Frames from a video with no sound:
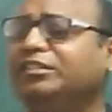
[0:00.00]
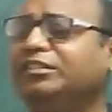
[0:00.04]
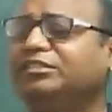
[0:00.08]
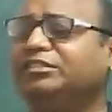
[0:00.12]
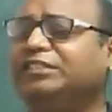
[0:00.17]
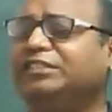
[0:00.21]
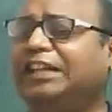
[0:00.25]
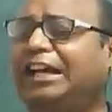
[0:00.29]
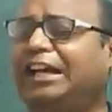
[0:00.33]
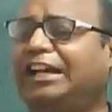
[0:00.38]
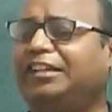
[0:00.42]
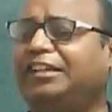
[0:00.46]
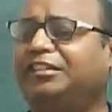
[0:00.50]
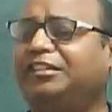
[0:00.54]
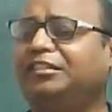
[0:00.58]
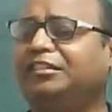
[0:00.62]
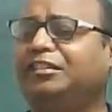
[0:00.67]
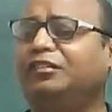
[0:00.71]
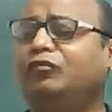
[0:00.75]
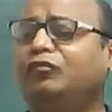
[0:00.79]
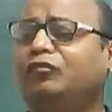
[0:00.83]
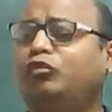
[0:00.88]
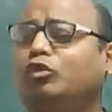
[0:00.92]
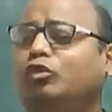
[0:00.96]
is that
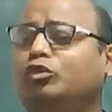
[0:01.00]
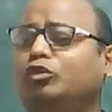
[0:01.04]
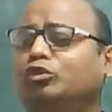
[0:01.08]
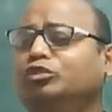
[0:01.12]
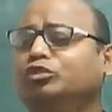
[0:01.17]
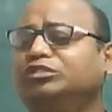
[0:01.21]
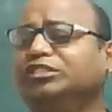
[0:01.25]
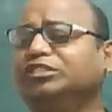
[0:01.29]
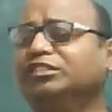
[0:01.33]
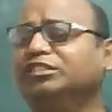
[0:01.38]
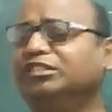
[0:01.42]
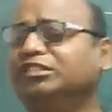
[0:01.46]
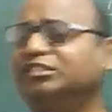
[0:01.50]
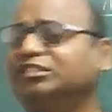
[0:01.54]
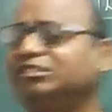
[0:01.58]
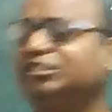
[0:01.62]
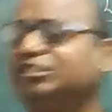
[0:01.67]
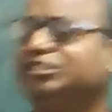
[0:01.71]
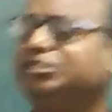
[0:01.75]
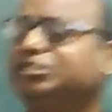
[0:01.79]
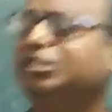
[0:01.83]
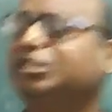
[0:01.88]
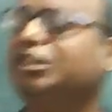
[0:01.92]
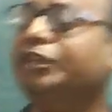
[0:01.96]

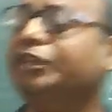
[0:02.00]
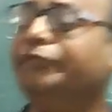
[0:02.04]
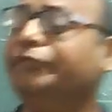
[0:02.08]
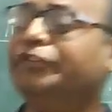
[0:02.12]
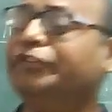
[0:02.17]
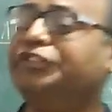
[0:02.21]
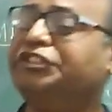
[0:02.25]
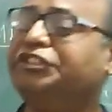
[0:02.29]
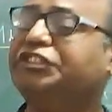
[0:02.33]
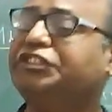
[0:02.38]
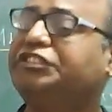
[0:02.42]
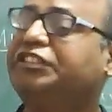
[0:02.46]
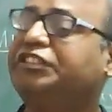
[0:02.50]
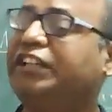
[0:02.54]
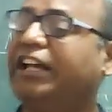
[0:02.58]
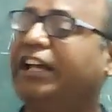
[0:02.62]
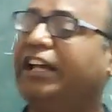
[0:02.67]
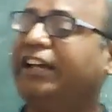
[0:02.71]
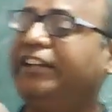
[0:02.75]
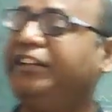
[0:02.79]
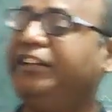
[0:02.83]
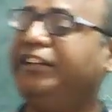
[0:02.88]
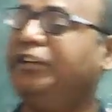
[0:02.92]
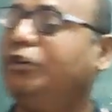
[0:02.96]
photosynthesis, which is carried